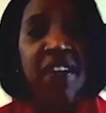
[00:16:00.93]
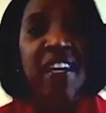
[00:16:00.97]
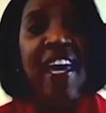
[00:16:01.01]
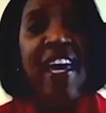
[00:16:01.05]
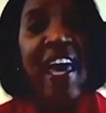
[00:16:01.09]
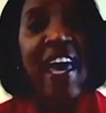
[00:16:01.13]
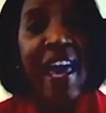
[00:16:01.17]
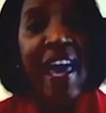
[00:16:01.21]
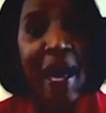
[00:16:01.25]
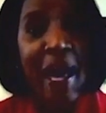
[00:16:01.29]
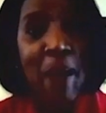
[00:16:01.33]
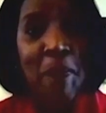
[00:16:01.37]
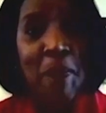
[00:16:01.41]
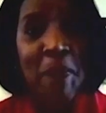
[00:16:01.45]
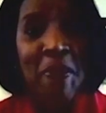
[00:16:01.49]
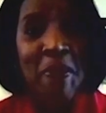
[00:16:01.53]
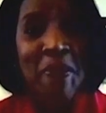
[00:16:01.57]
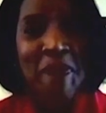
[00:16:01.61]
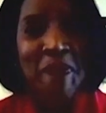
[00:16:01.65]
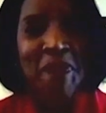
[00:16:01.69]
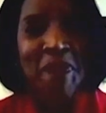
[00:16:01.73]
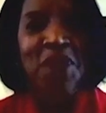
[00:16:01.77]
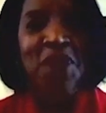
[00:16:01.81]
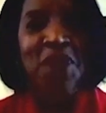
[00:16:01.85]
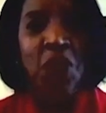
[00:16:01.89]
app
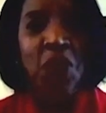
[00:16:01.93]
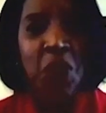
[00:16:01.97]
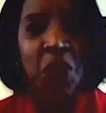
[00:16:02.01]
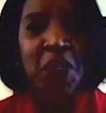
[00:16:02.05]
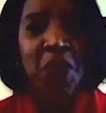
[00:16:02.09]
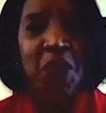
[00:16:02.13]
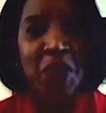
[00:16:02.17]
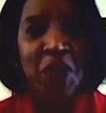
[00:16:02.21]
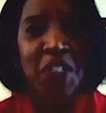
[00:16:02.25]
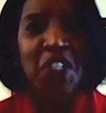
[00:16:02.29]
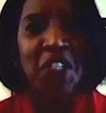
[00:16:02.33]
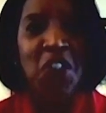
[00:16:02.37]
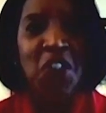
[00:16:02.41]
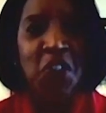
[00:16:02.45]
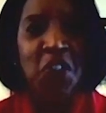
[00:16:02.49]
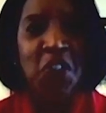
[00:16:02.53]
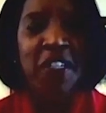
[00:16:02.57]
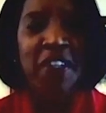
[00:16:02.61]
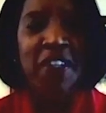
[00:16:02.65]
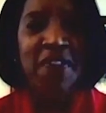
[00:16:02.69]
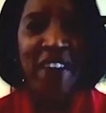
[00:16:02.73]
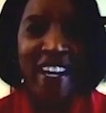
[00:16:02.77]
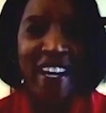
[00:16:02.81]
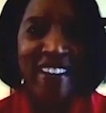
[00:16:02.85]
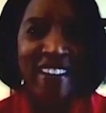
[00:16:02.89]
for your digital
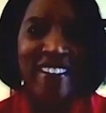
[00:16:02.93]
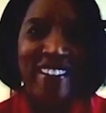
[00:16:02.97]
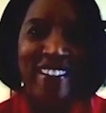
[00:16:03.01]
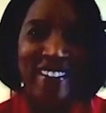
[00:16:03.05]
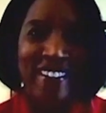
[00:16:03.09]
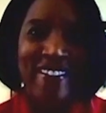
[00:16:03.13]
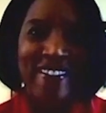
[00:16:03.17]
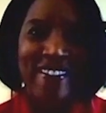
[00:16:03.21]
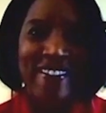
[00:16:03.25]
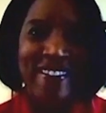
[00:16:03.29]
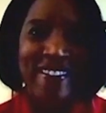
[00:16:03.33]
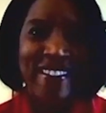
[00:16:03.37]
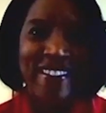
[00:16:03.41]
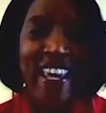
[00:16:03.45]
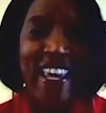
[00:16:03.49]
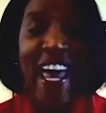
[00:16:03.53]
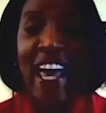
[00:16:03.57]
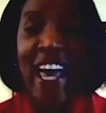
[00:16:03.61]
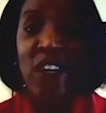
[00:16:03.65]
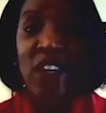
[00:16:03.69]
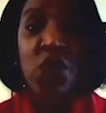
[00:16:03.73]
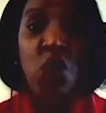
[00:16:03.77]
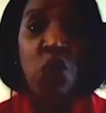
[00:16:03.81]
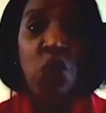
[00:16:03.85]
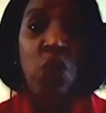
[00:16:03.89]
events,
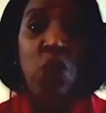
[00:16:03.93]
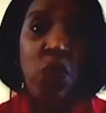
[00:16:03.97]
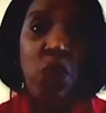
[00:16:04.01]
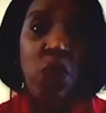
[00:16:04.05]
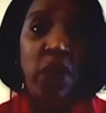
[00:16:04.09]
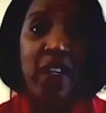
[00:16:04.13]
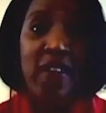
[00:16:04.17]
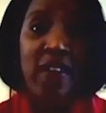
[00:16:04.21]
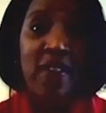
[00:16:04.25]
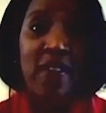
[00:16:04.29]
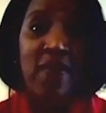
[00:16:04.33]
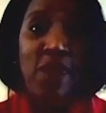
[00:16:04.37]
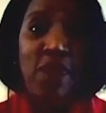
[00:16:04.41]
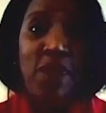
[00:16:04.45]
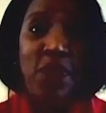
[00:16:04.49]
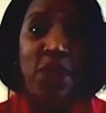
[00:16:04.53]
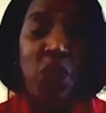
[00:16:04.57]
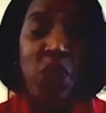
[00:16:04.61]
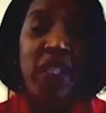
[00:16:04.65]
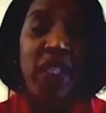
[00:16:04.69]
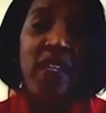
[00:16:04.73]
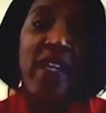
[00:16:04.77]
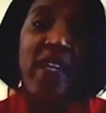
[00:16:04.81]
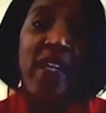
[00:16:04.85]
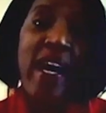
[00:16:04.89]
as you would
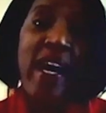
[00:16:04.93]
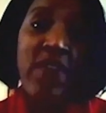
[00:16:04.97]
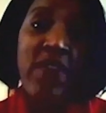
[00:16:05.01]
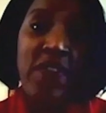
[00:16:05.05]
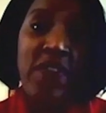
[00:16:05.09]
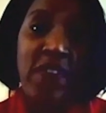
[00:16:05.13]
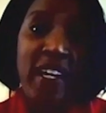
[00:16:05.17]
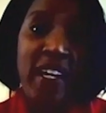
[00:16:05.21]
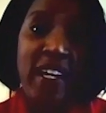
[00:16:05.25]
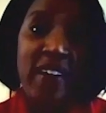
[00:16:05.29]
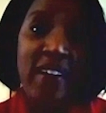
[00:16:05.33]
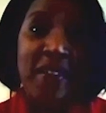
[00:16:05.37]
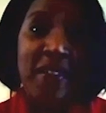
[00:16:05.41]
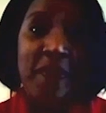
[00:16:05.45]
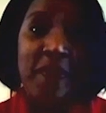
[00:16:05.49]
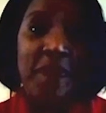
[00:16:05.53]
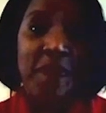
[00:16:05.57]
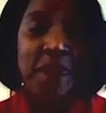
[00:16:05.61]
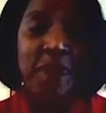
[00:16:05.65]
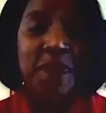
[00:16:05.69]
with a live event.